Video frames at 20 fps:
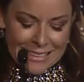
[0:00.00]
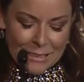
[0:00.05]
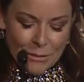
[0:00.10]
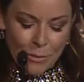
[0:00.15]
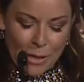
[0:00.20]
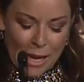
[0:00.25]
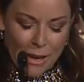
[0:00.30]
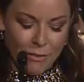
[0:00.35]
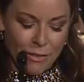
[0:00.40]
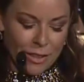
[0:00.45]

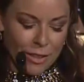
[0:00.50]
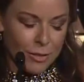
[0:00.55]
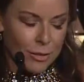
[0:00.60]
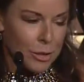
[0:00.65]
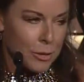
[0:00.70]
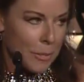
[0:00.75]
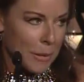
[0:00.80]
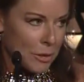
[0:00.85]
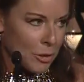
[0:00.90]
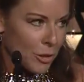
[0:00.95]
we have a little
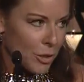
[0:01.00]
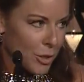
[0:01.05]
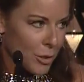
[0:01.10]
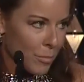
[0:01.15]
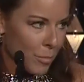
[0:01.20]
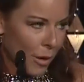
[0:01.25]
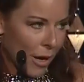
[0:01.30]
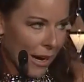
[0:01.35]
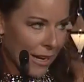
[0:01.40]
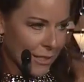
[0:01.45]
special
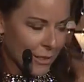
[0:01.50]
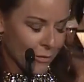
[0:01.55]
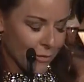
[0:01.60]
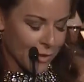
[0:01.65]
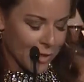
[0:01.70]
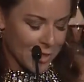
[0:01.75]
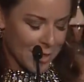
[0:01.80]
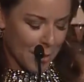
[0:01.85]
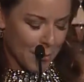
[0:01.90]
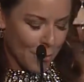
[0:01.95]
surprise for
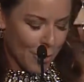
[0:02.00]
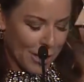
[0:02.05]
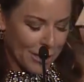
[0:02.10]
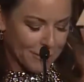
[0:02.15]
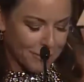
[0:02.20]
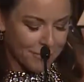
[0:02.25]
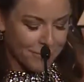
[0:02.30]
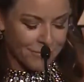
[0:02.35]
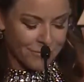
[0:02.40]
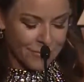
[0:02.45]

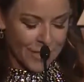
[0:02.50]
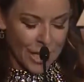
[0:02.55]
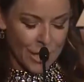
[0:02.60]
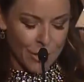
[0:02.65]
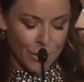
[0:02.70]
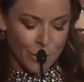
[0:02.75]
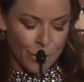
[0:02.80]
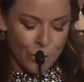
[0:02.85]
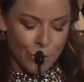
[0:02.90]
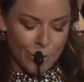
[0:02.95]
someone
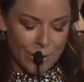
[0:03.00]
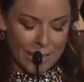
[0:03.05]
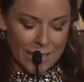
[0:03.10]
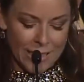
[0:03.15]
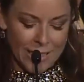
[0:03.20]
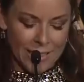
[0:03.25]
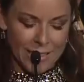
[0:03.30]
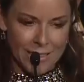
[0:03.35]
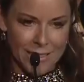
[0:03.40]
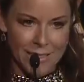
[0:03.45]
who
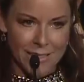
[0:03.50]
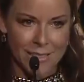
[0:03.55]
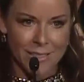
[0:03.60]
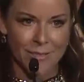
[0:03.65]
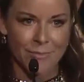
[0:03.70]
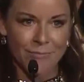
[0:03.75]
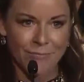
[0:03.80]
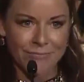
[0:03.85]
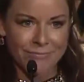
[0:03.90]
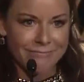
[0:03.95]
is
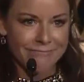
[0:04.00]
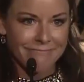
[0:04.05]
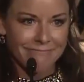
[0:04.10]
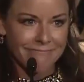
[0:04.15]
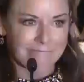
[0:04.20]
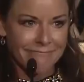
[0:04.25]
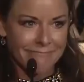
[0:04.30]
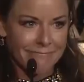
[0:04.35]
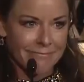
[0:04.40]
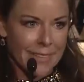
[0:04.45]

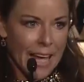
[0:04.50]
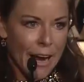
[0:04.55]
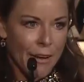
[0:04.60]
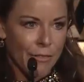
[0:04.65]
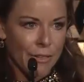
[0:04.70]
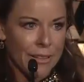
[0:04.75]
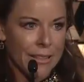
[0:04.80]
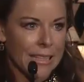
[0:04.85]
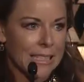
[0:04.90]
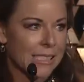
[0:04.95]

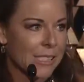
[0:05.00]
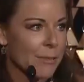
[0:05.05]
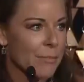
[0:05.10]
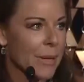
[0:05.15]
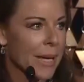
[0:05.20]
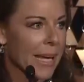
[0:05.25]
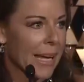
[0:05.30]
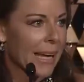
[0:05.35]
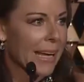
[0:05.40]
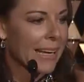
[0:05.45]
everything to
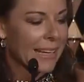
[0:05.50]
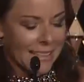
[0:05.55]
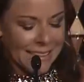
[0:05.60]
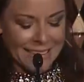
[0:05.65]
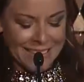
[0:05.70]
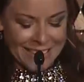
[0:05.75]
me